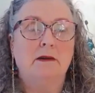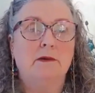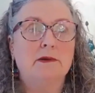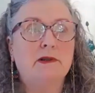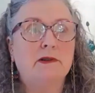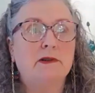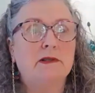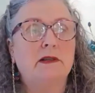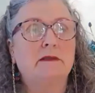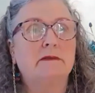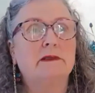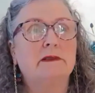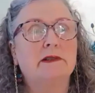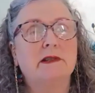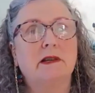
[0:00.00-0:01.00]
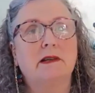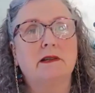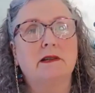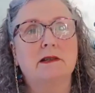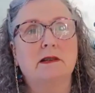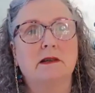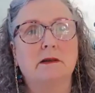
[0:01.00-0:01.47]
I was knocked down for the
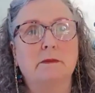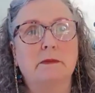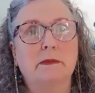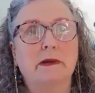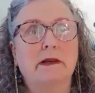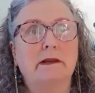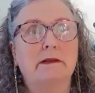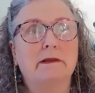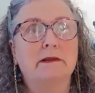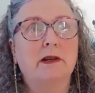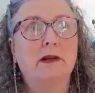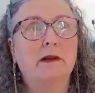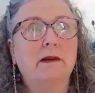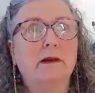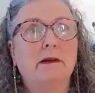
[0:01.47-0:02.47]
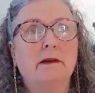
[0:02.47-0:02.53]
second time, and